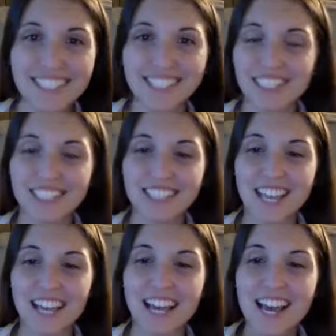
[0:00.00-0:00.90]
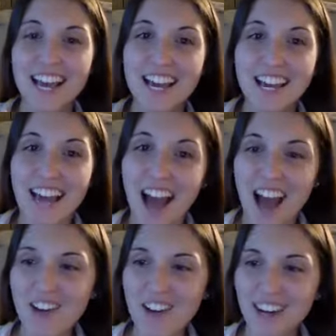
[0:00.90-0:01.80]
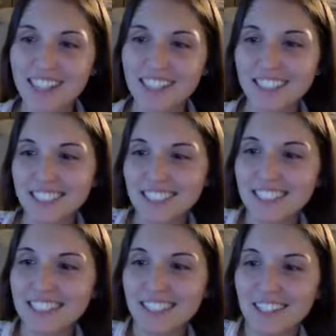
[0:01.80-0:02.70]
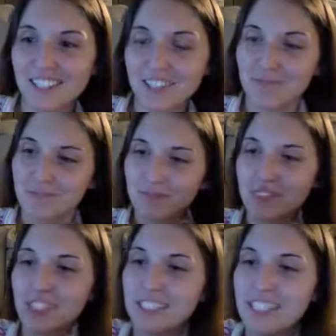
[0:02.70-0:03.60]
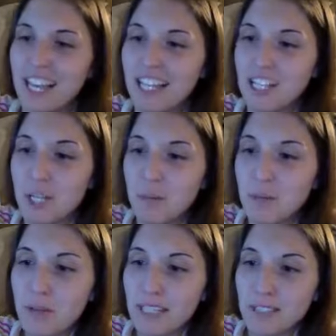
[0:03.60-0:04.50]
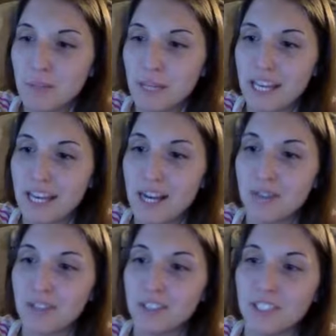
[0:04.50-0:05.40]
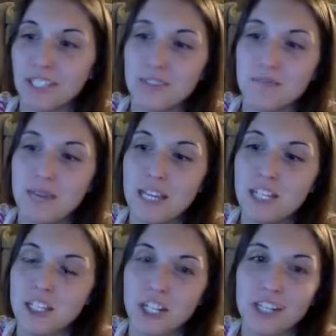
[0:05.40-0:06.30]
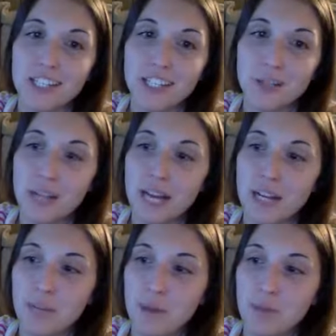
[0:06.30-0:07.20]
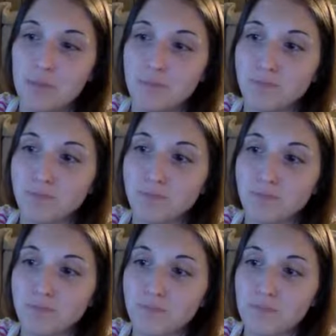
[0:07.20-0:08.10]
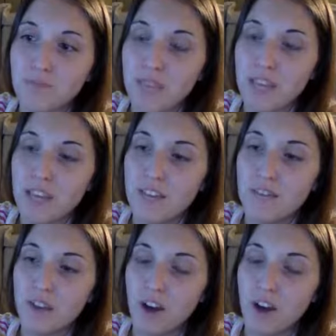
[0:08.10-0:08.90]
Just say, I want, or just say chickpea recipe, and I will make sure that you get it. But if